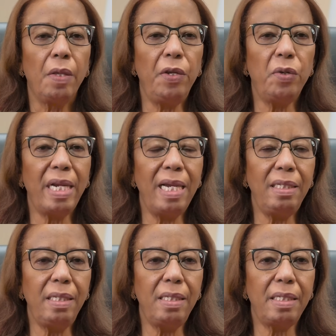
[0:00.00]
the
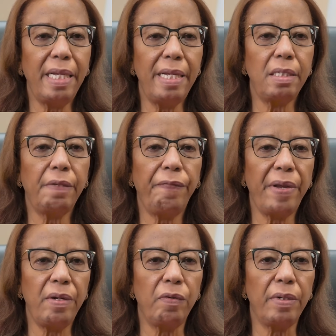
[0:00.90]
United States
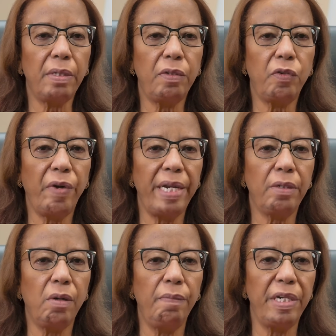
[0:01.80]
Federal
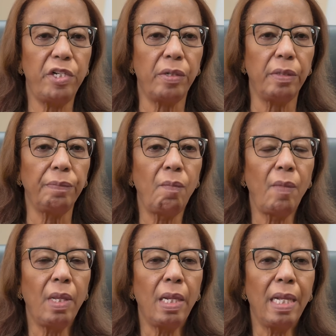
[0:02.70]
Trade Commission
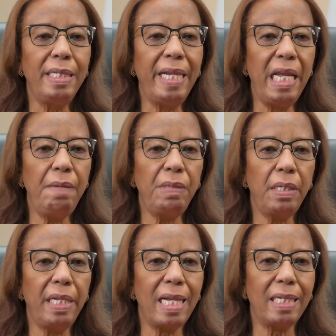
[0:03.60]
named
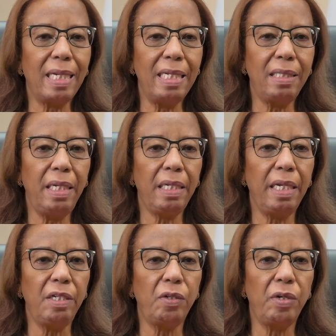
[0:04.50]
the Atlantic
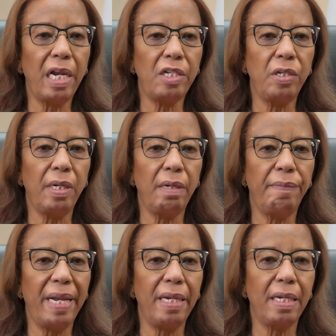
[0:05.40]
International
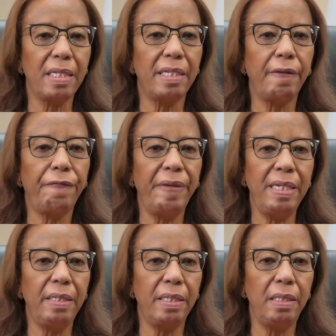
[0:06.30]
Bank as a
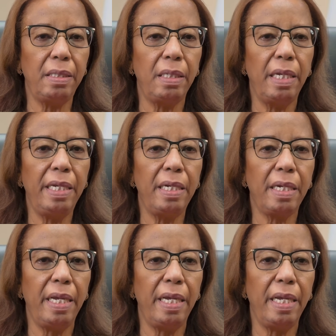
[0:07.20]
defendant in a